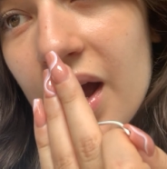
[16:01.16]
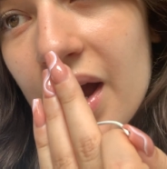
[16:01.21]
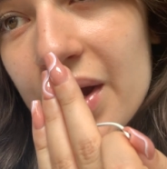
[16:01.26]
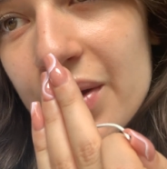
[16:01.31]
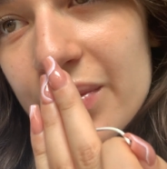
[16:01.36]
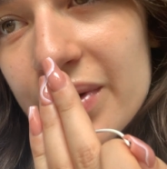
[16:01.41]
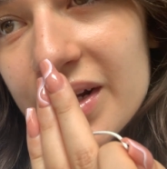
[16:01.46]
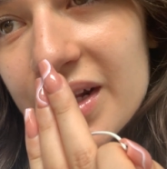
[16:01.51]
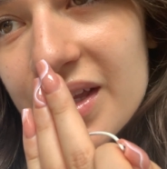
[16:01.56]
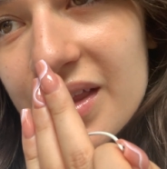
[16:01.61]

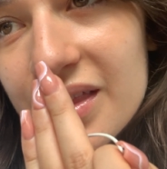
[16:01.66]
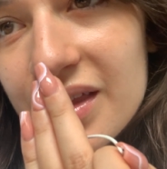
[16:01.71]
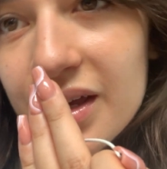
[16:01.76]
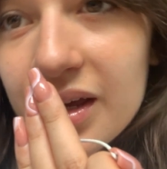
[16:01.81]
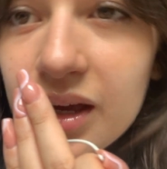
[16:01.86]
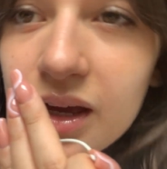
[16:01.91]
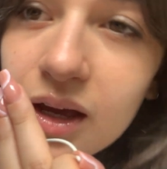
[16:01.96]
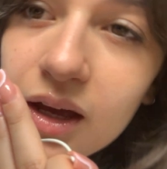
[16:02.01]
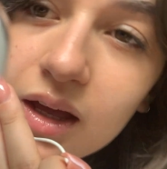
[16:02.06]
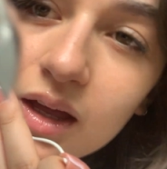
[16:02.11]
I really
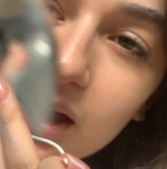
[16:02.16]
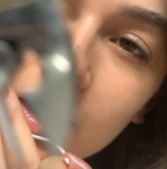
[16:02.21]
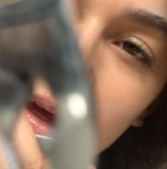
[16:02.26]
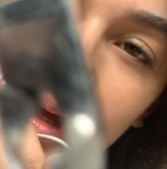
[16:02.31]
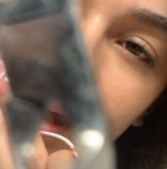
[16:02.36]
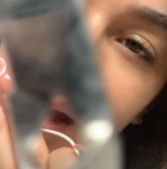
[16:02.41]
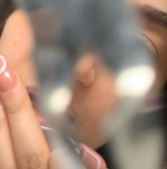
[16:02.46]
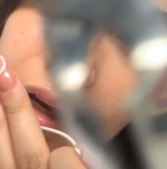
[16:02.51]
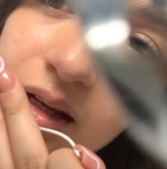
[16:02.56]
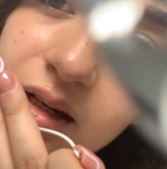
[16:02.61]
think
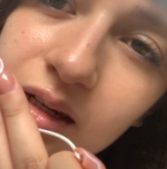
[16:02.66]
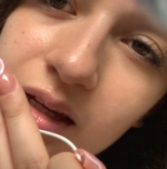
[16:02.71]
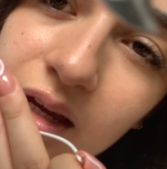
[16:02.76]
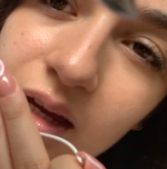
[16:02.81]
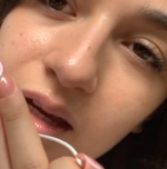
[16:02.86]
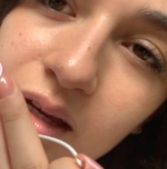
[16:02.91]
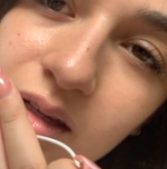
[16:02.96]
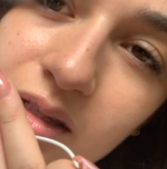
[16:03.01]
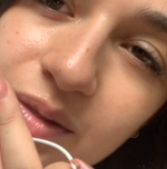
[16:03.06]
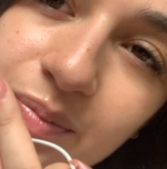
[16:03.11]
it
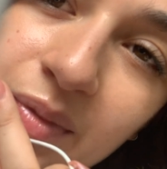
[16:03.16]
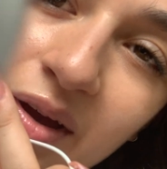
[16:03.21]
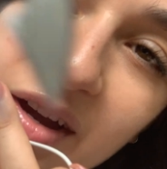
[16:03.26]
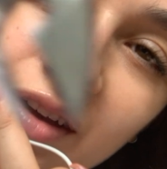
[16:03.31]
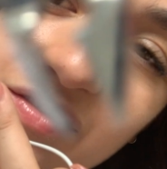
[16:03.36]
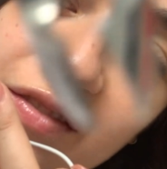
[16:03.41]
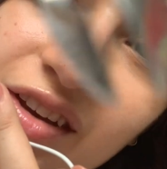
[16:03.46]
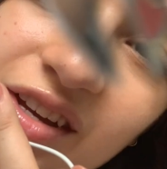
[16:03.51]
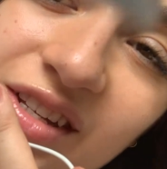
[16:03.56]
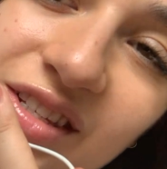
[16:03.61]
takes
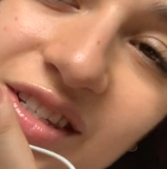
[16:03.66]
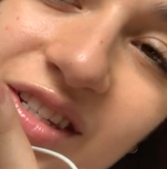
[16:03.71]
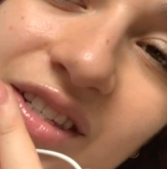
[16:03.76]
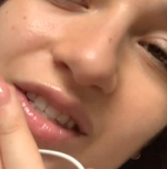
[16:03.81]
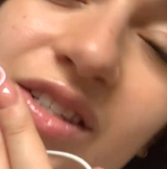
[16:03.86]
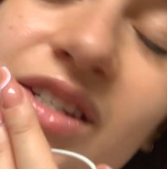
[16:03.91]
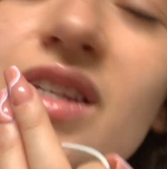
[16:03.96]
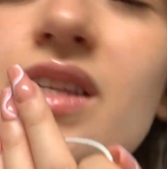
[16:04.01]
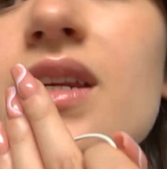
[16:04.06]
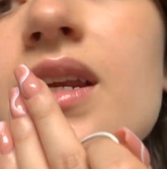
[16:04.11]
my
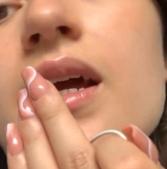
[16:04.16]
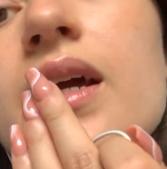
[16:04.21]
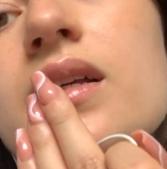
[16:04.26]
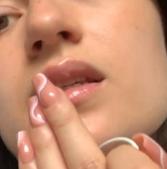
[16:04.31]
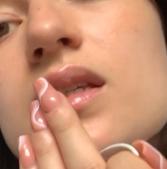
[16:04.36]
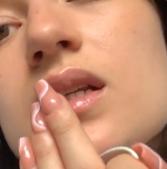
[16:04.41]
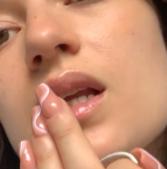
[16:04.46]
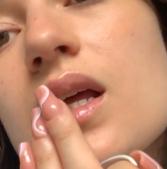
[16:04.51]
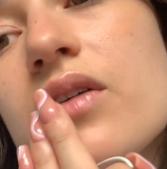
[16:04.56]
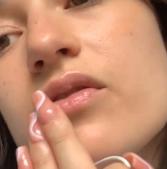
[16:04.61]
faces to the
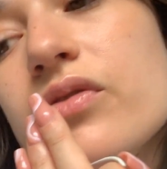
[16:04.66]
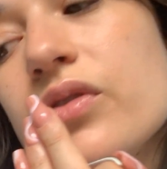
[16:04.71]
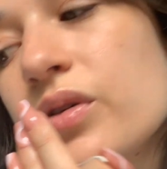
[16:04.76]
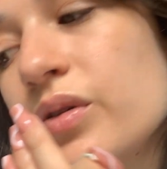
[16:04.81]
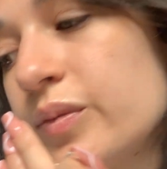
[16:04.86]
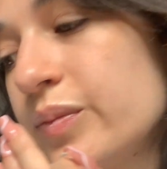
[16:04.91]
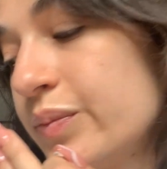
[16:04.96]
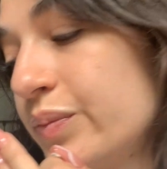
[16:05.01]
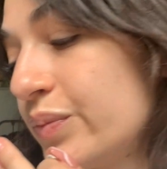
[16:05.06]
next level.